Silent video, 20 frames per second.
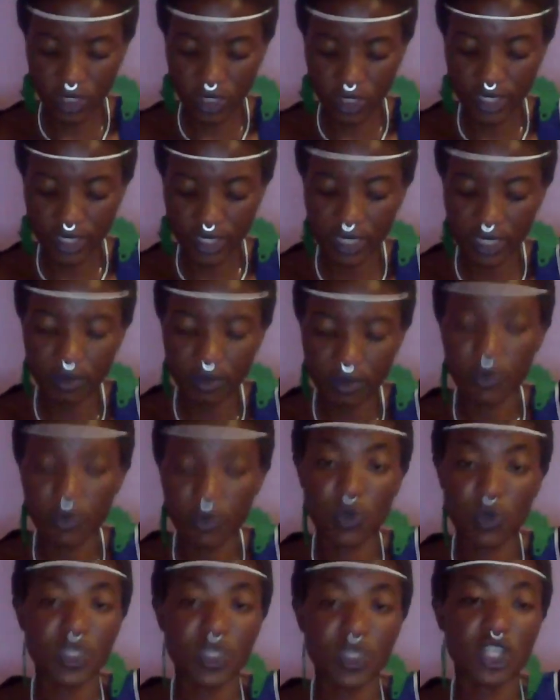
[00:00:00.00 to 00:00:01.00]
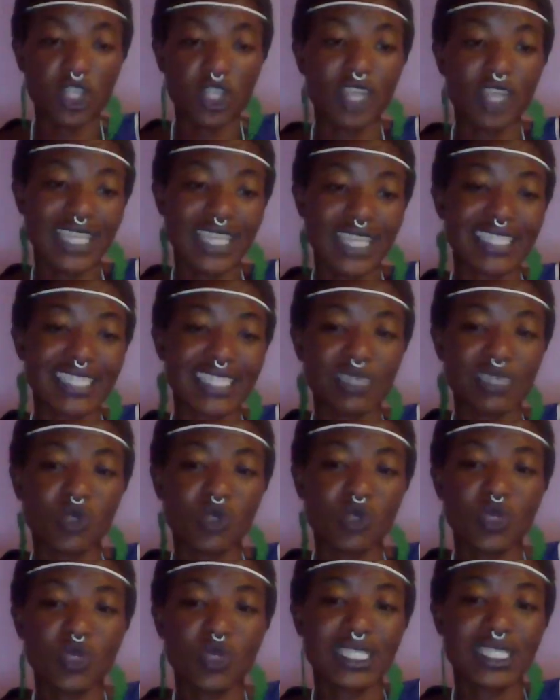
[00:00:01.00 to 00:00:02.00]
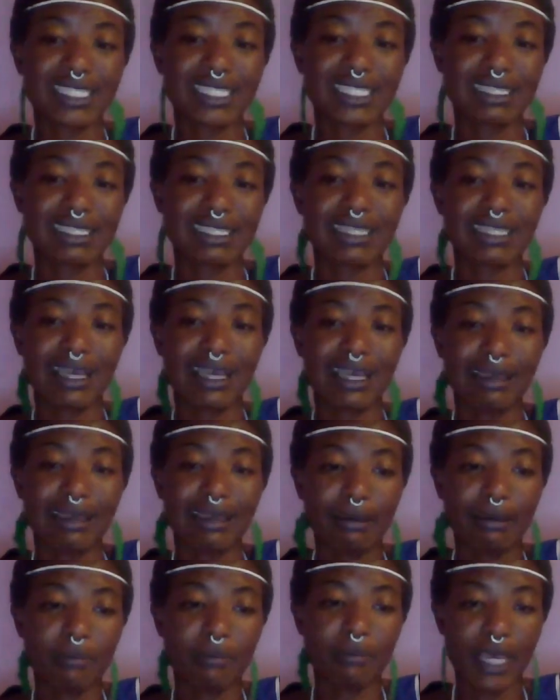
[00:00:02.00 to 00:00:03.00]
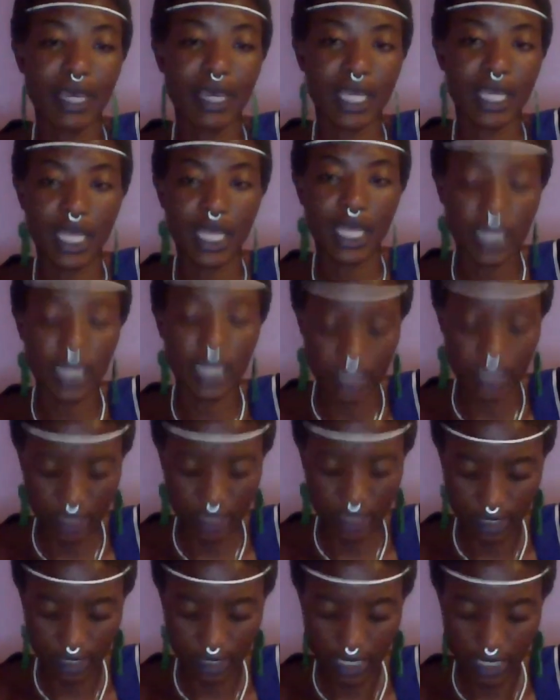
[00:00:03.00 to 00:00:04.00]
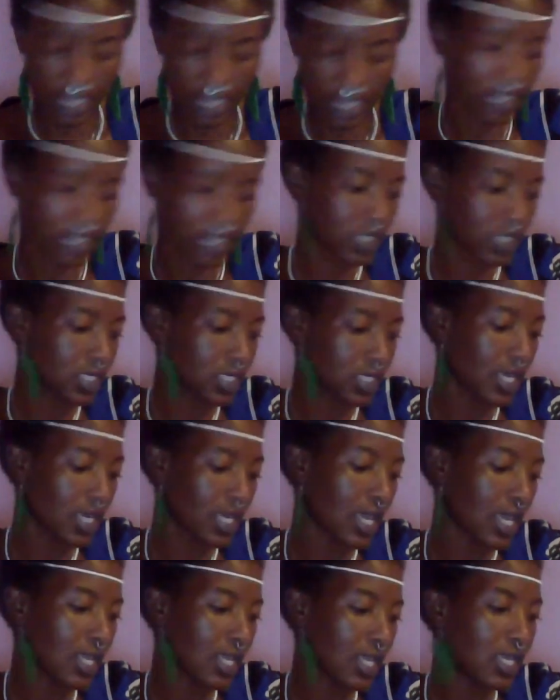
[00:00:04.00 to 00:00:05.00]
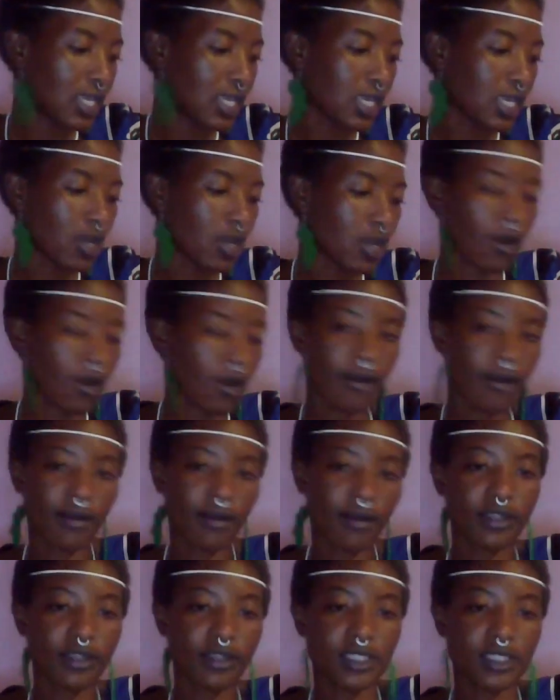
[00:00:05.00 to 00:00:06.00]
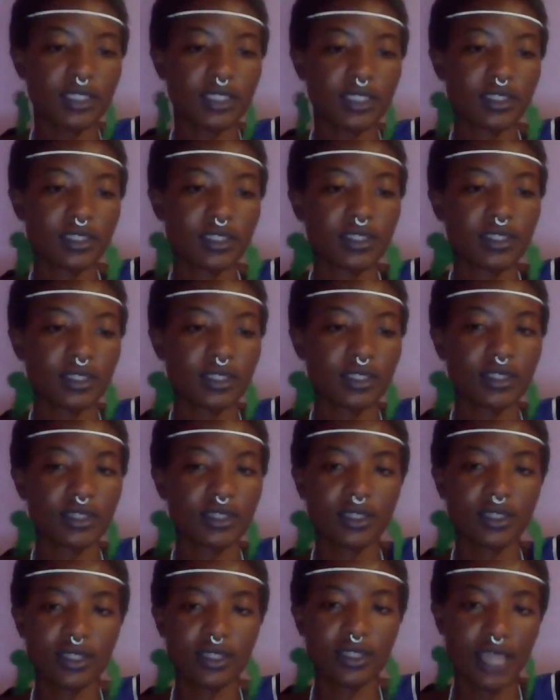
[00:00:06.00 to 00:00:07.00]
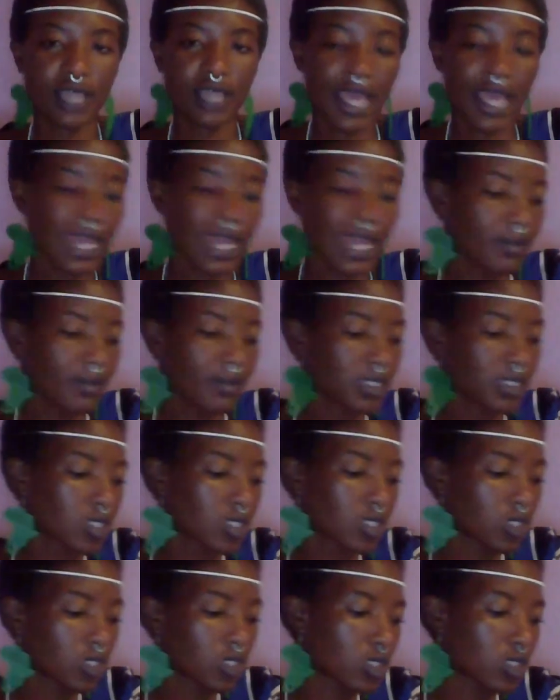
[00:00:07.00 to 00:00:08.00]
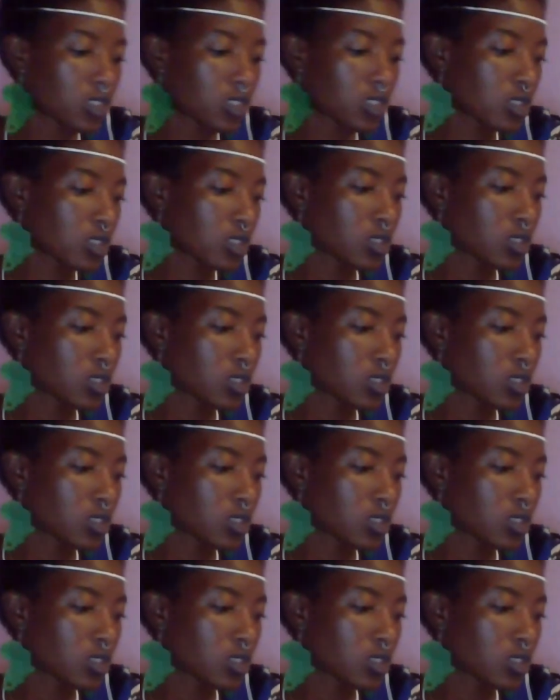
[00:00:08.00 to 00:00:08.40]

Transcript: I'm trying to keep up with which cards I did, which ones didn't I. My God. Okay, let's see. Any cards? Any messages?